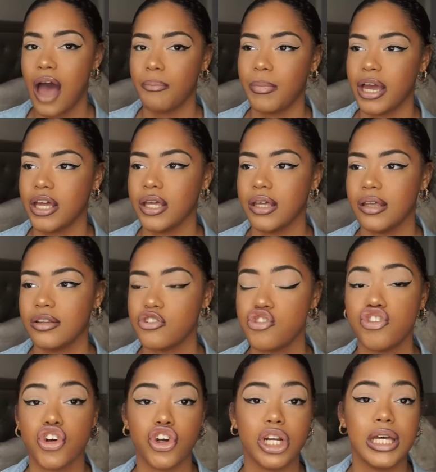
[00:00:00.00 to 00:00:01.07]
my
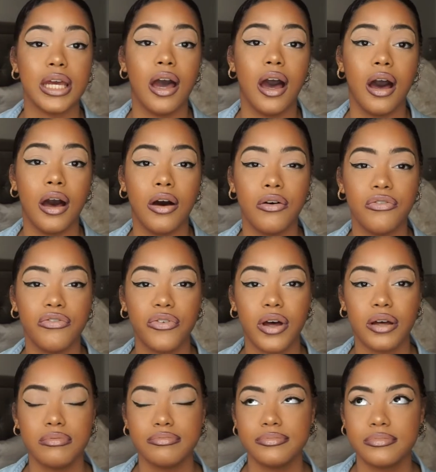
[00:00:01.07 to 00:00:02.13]
journey of
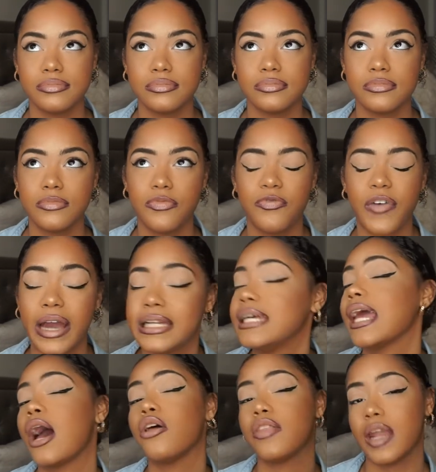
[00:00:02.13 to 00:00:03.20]

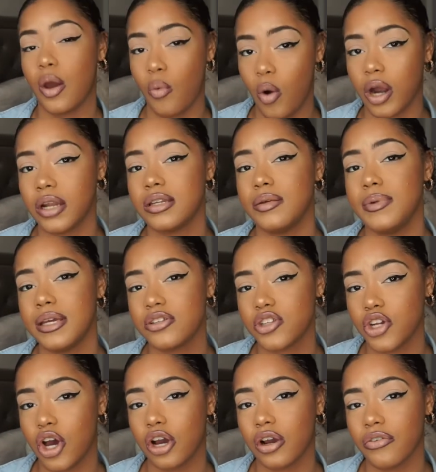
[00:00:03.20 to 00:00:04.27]
finding out that I wanted to be a
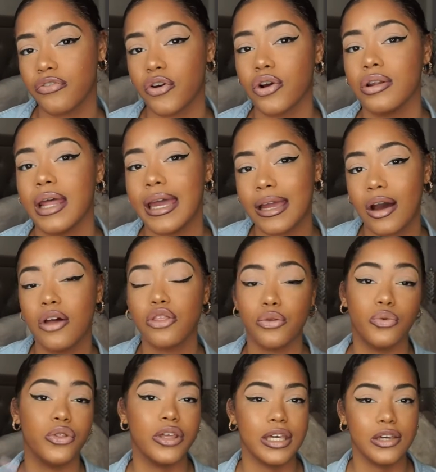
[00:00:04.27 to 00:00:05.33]
sonographer like
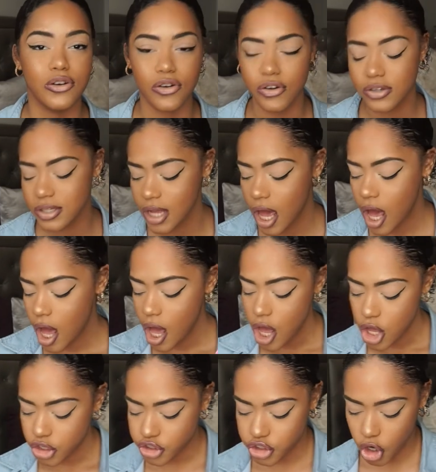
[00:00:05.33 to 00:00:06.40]
through the years.
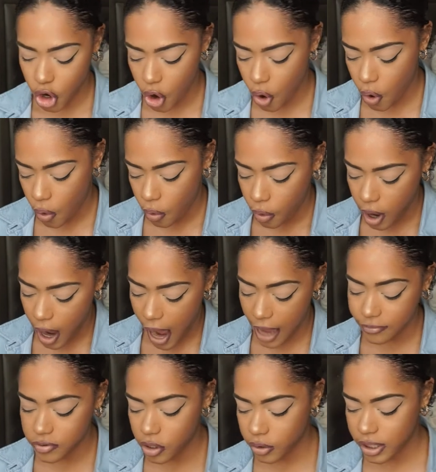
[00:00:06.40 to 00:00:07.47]
So
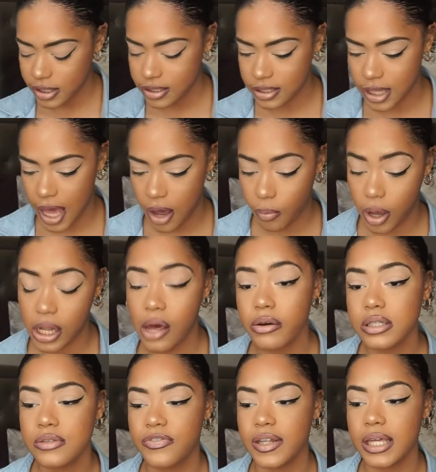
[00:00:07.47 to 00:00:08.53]
I've noticed that while I
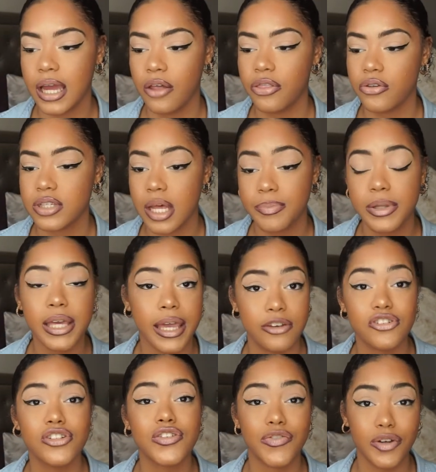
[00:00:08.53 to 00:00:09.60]
was filling out those
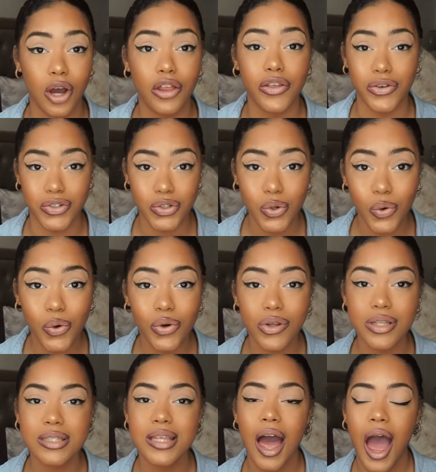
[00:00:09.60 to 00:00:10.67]
applications for other
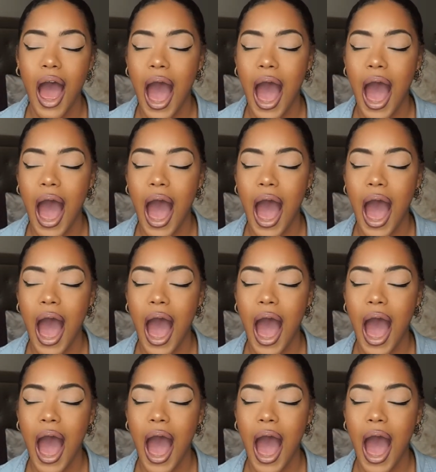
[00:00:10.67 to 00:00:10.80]
schools,